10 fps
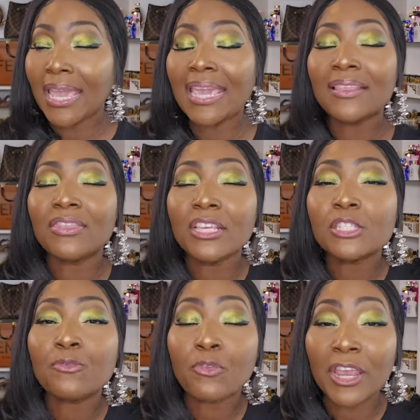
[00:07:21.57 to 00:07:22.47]

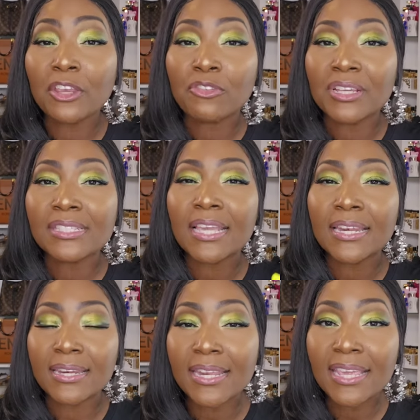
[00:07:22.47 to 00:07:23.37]
This fragrance
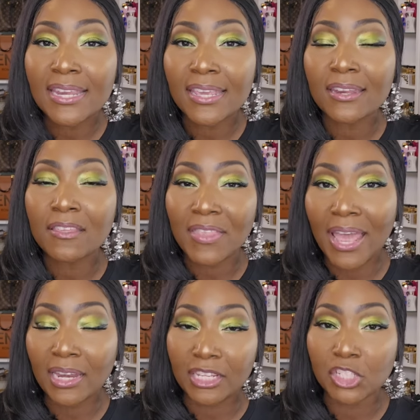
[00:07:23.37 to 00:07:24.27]
needed
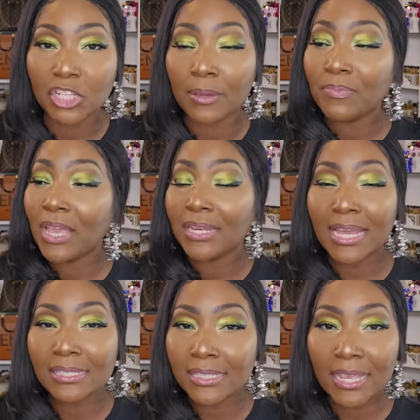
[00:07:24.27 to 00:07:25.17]
that lychee.
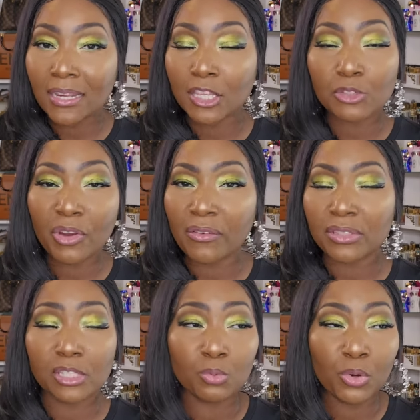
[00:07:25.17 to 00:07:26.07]
Not saying that this
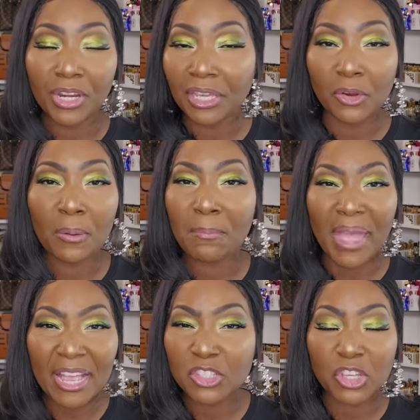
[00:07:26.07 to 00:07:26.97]
fragrance is woody or
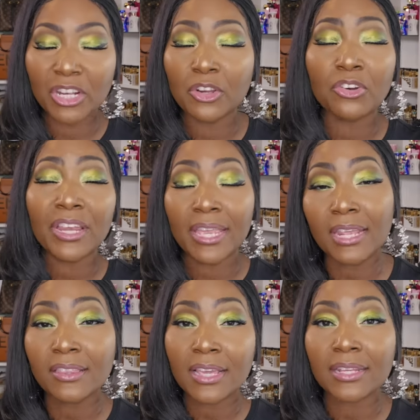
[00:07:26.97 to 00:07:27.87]
masculine or
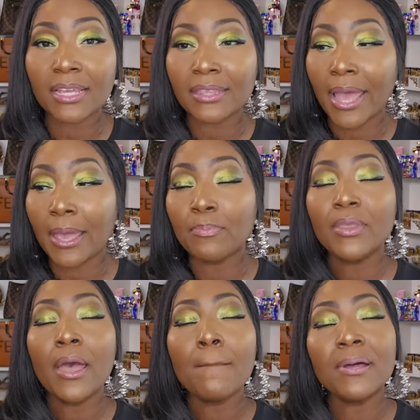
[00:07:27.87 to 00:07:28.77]
anything like that,
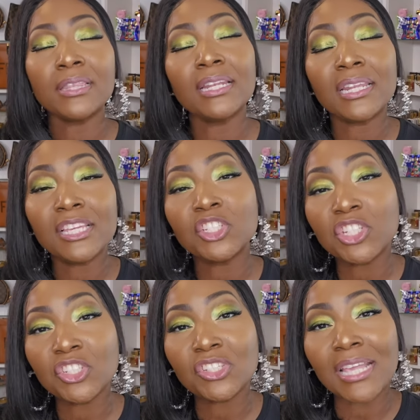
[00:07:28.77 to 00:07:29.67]
but the
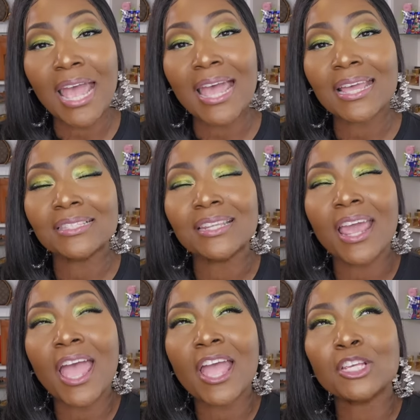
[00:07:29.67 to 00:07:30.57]
lychee just adds an
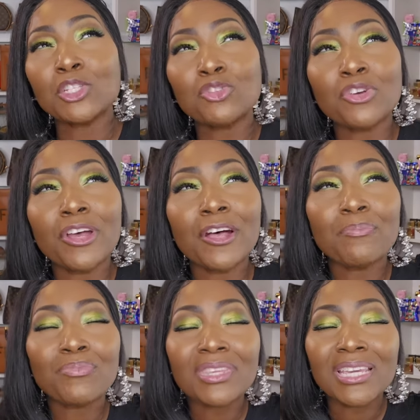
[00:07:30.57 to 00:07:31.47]

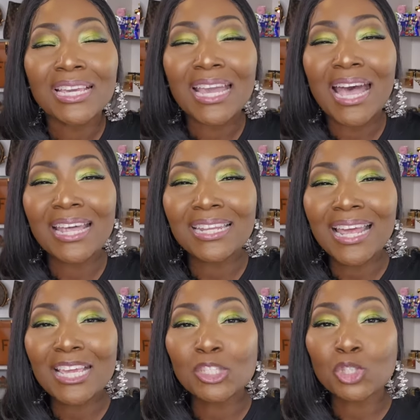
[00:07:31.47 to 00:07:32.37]
extra kind of
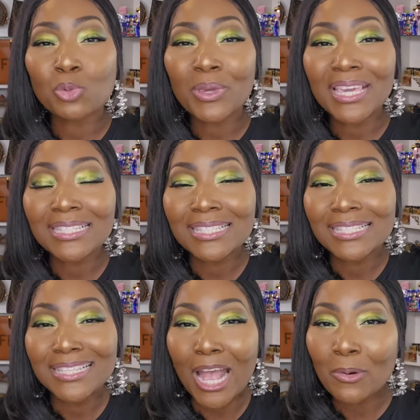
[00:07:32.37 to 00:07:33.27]
like sweet
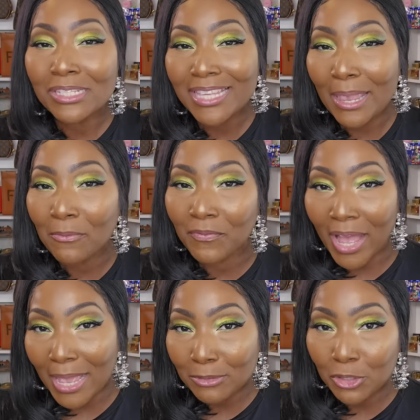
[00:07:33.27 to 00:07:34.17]
sour type
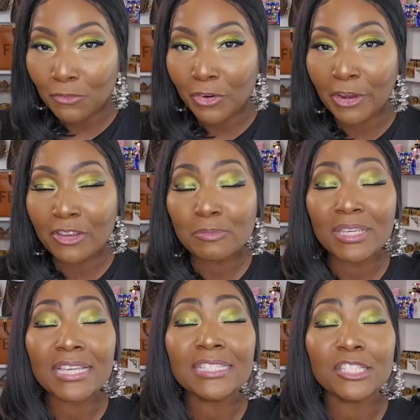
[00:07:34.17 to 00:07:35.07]
vibe to the fragrance
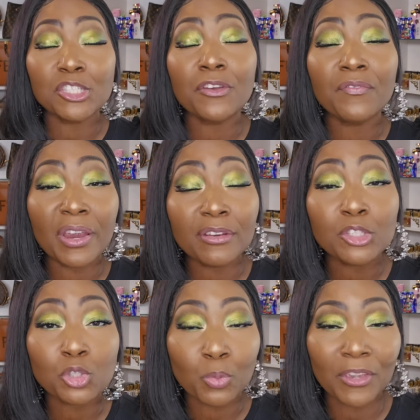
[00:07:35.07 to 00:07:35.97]
because this is a very
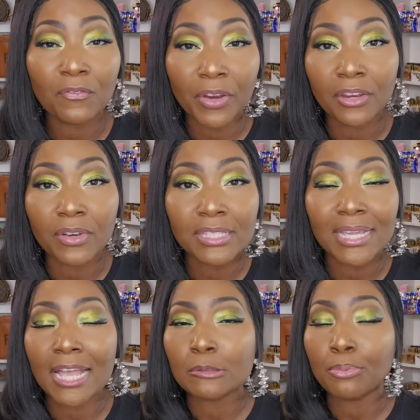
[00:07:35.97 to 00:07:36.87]
sweet fragrance.
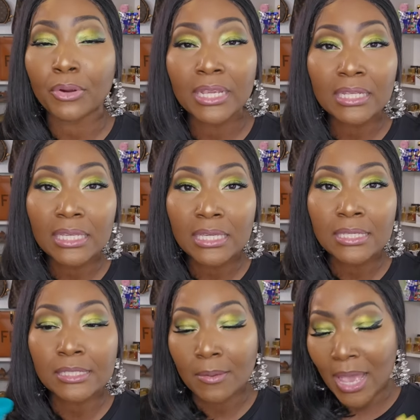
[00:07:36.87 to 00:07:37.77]
It has
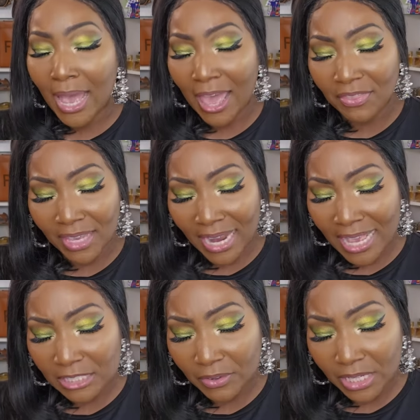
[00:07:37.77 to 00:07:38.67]
pralines. I think it
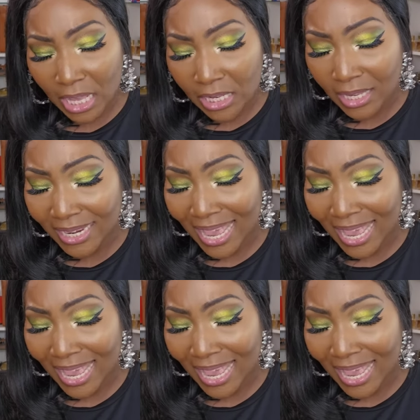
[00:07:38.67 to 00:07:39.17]
has vanilla.